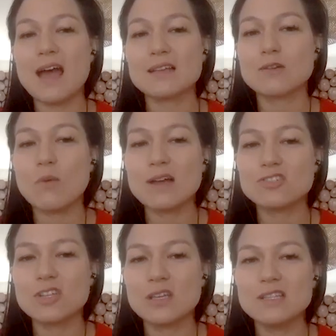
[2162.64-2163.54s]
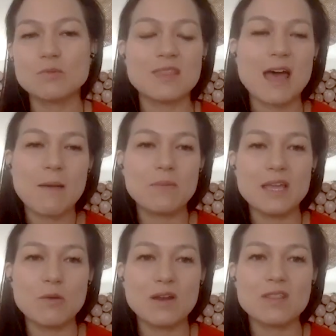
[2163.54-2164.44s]
asked questions, with that
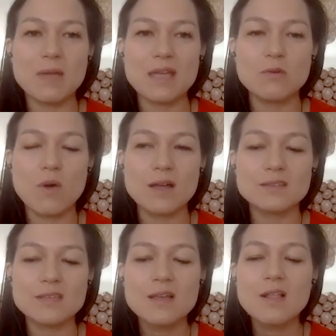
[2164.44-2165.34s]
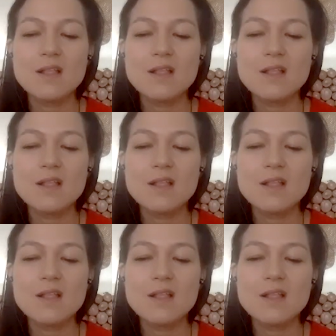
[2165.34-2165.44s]
being one of the main ones.